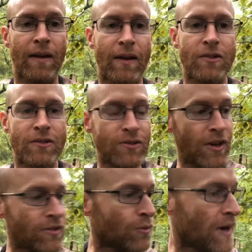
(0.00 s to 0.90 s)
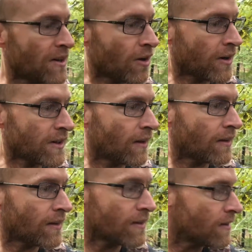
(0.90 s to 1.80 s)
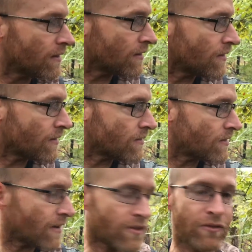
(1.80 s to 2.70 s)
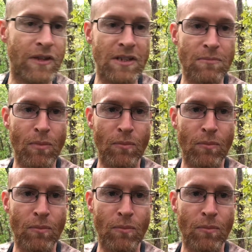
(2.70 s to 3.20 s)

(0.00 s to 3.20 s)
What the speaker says: I just checked the radar again. It says 50